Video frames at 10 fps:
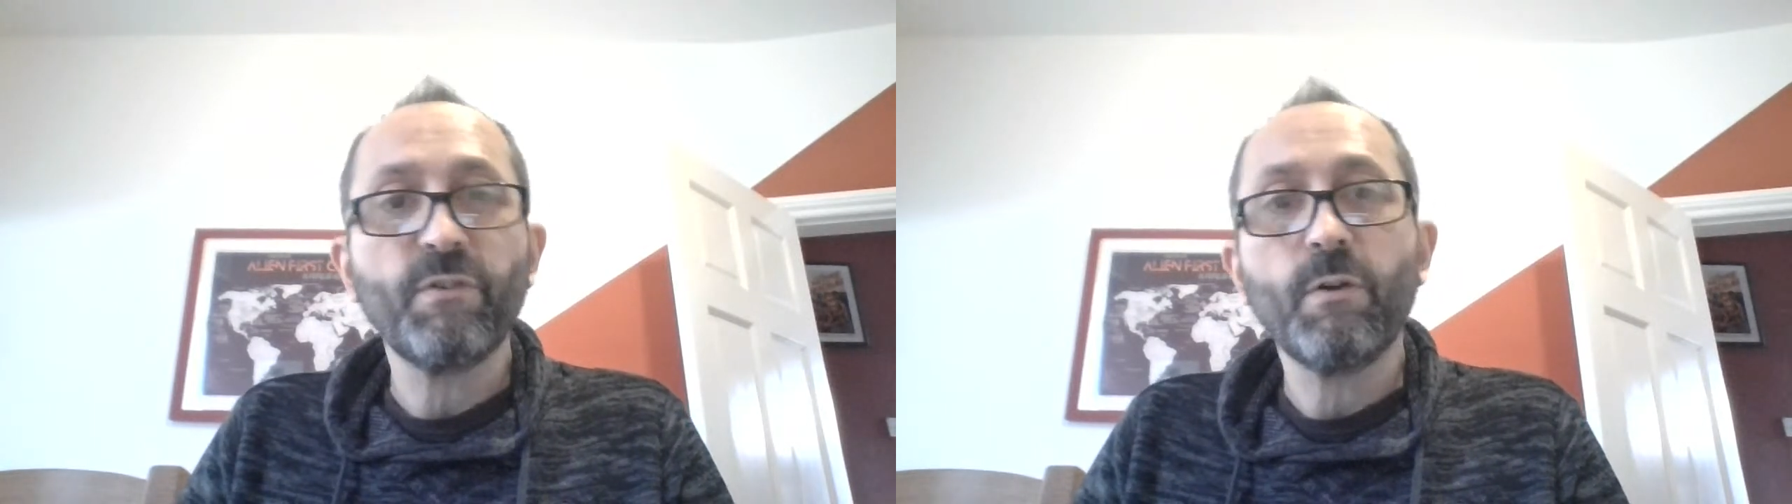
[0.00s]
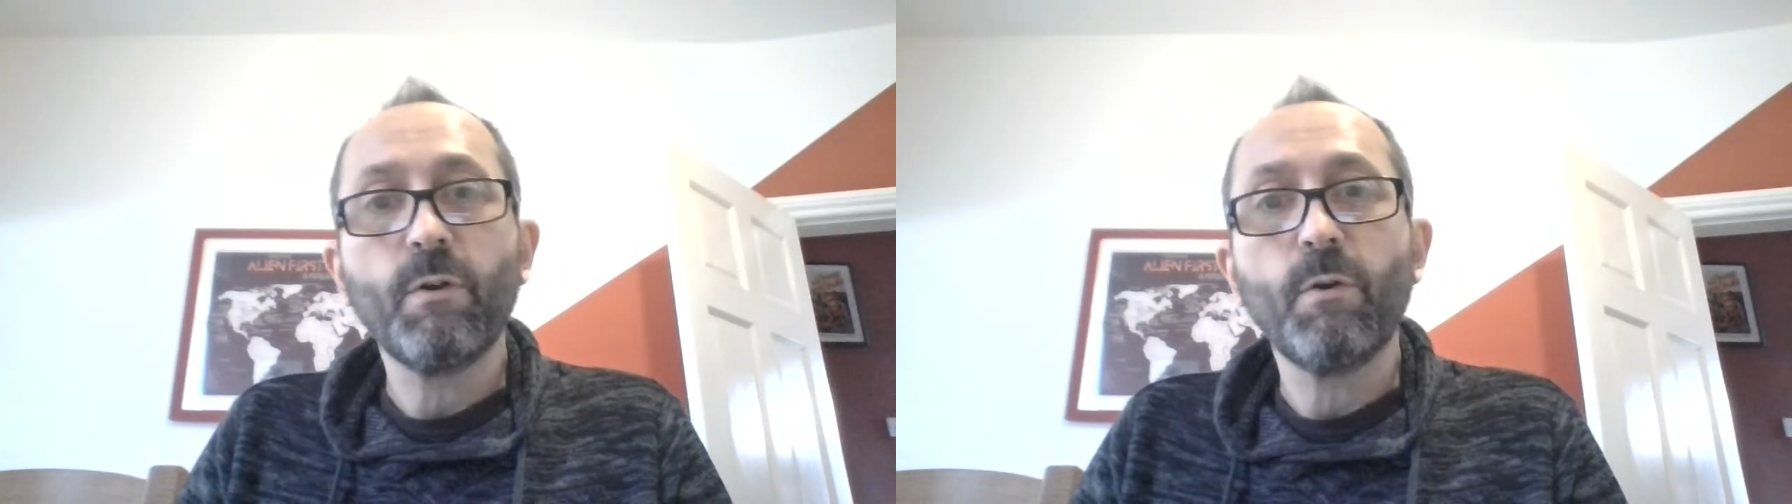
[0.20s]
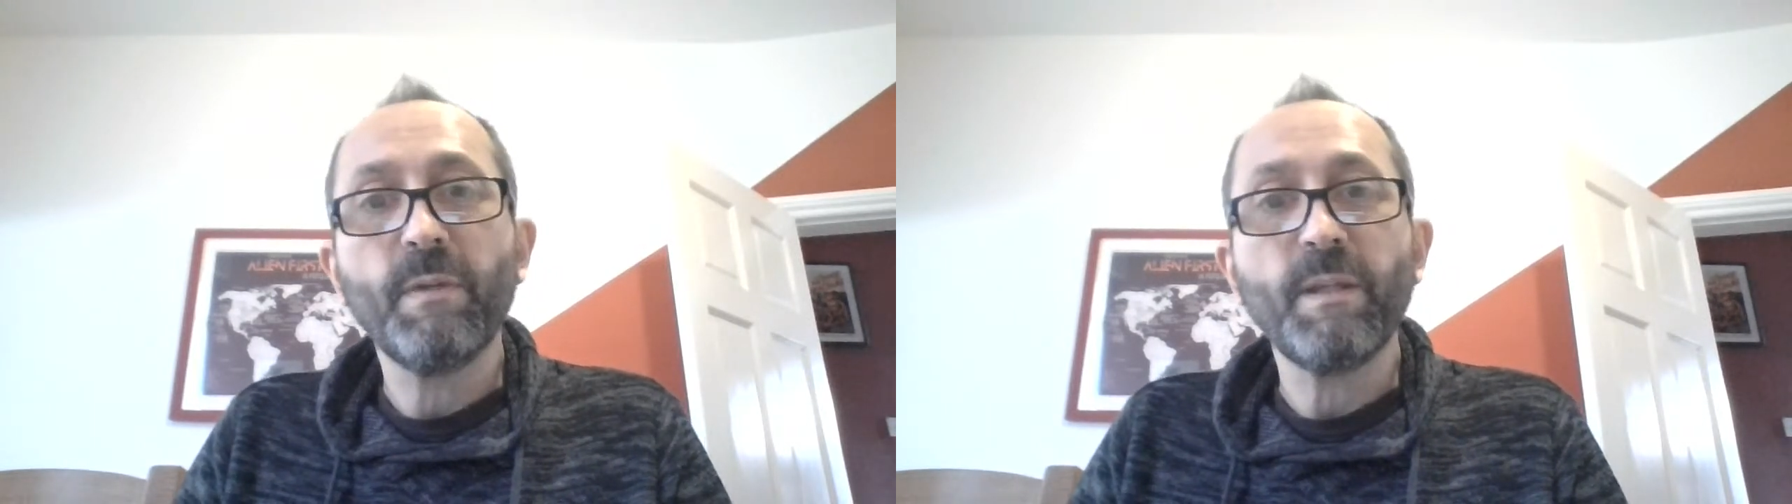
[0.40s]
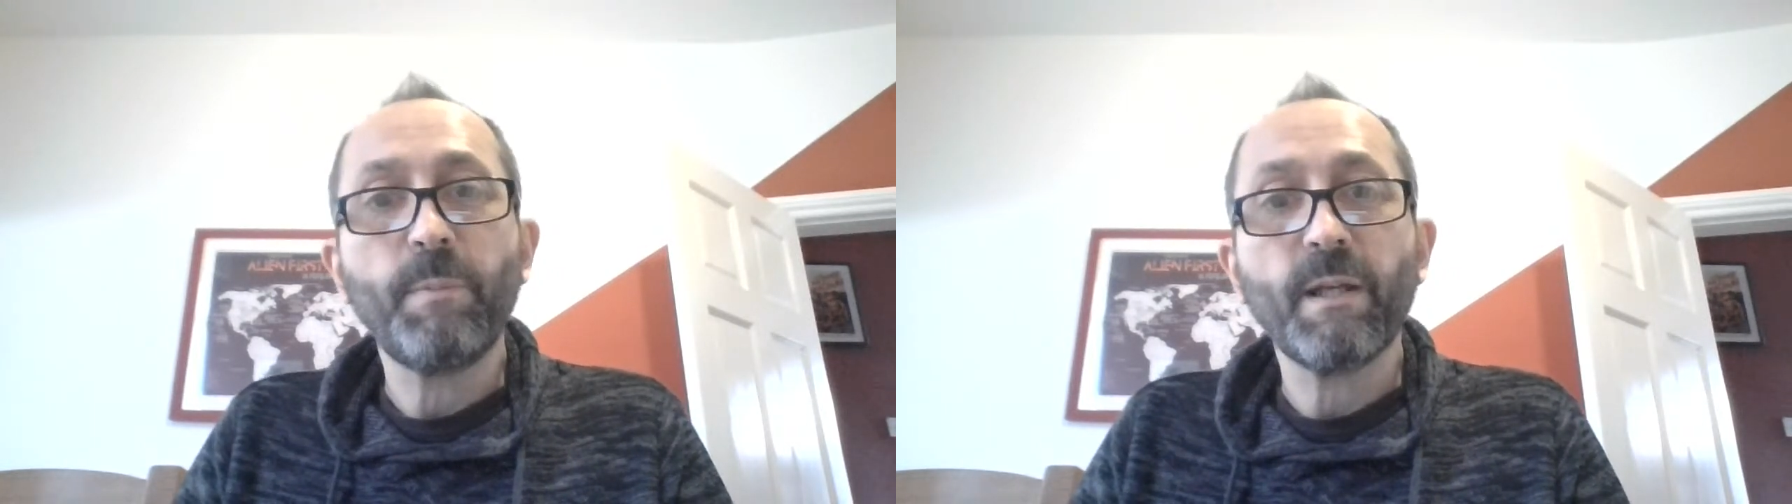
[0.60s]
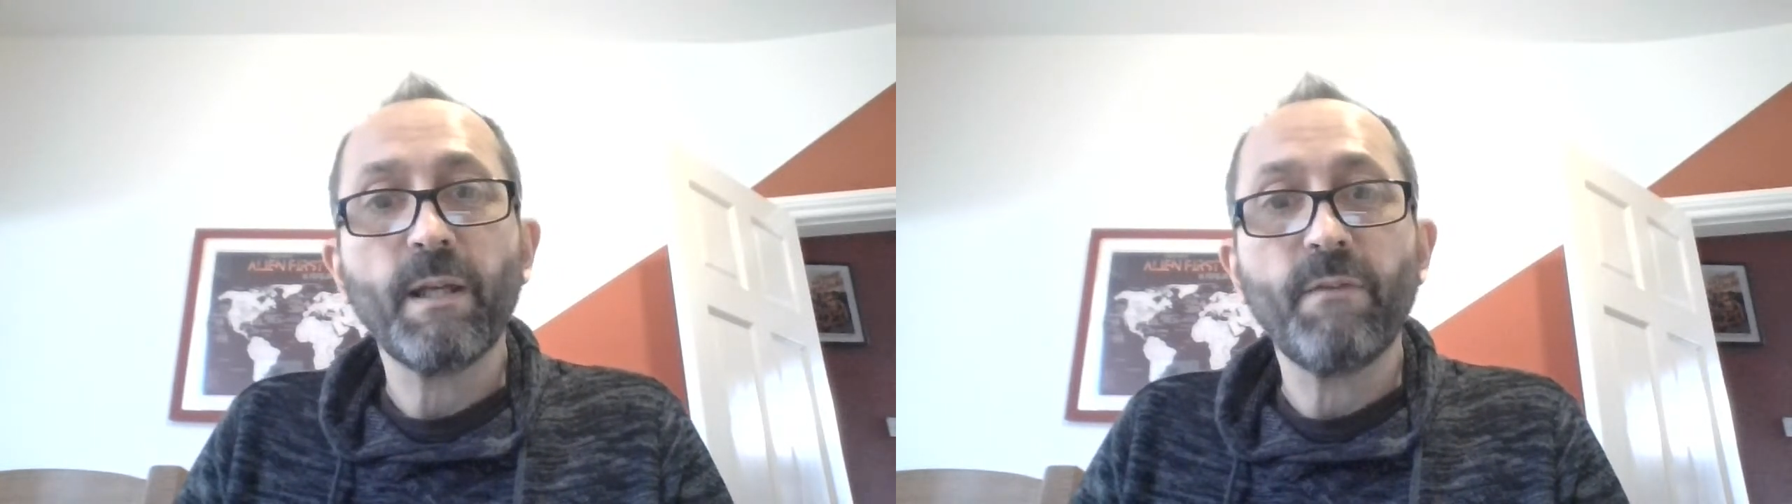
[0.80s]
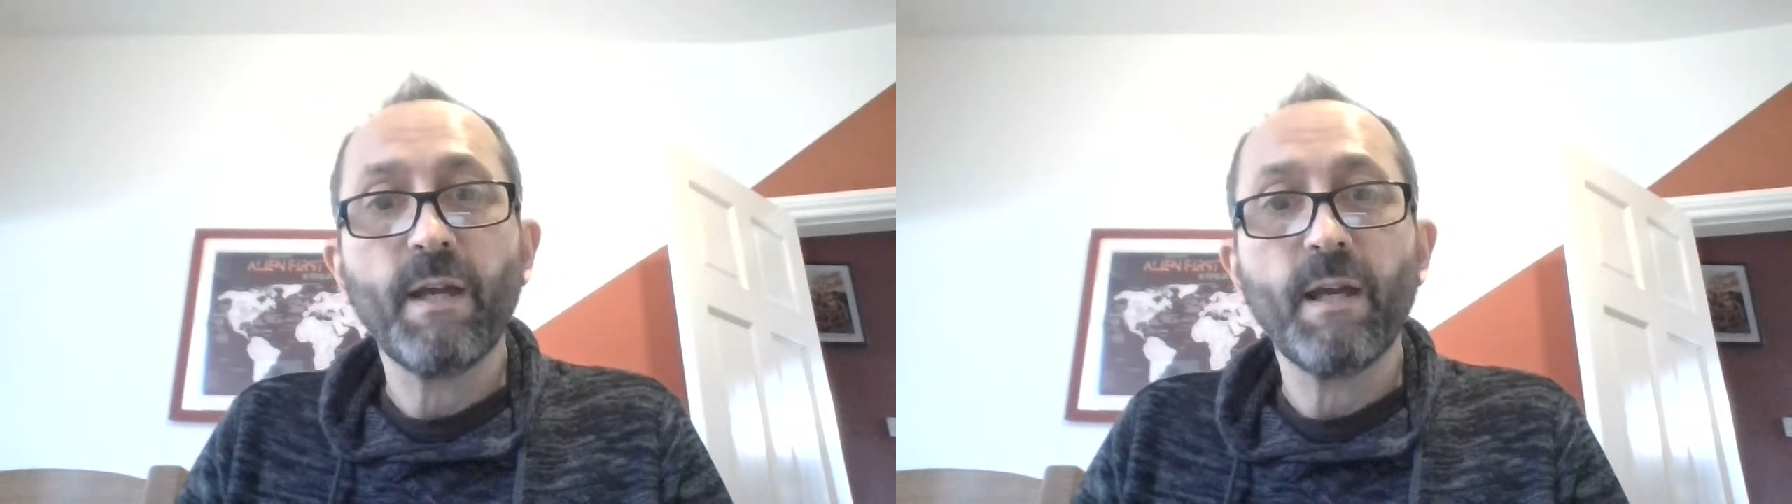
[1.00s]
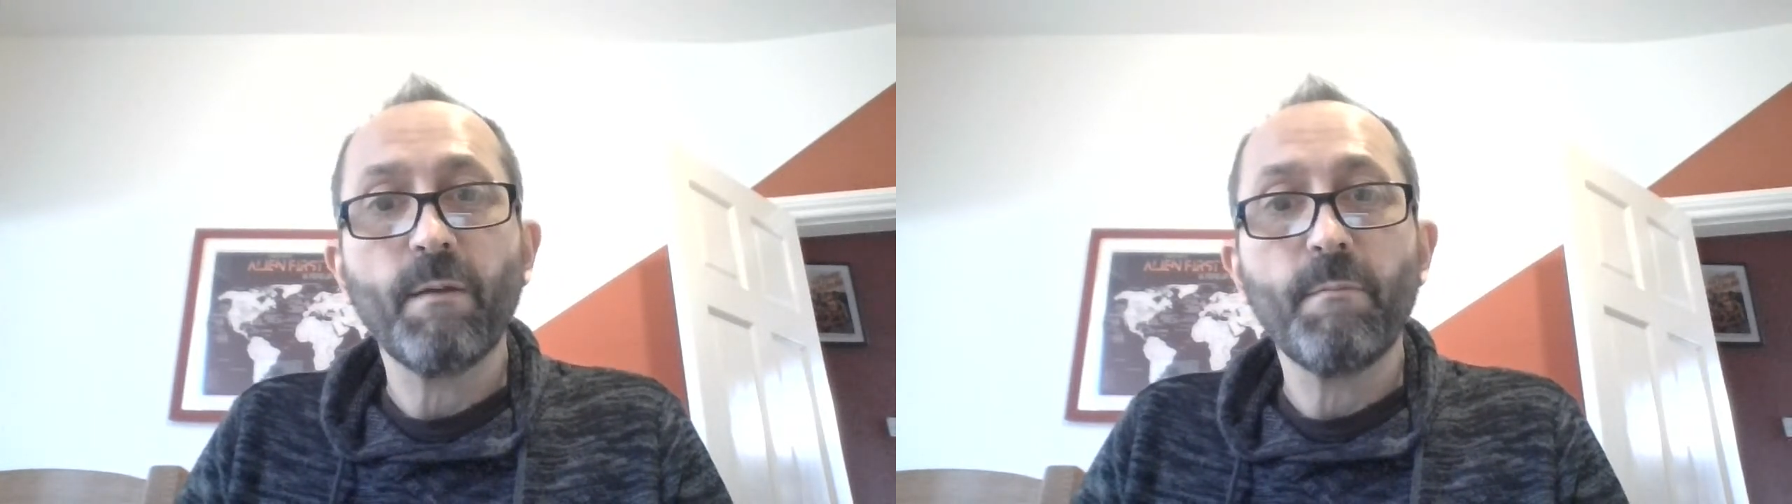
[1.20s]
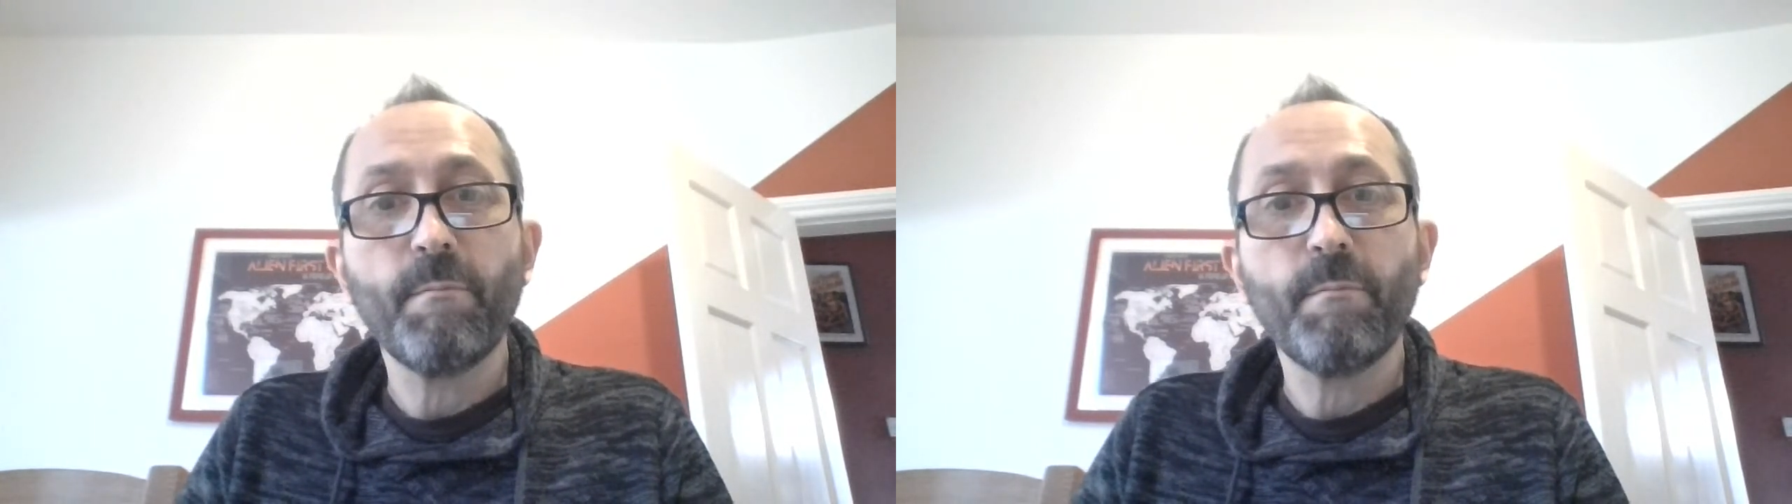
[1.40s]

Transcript: or manipulate their